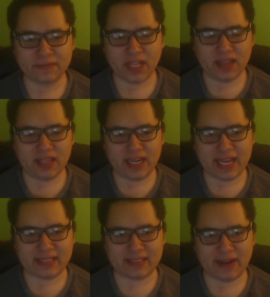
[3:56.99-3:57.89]
Other than
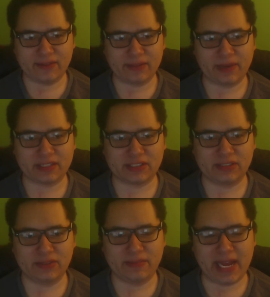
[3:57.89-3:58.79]
that, there's not really much
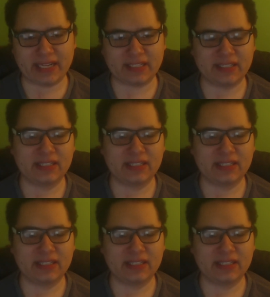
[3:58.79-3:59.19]
to the patch,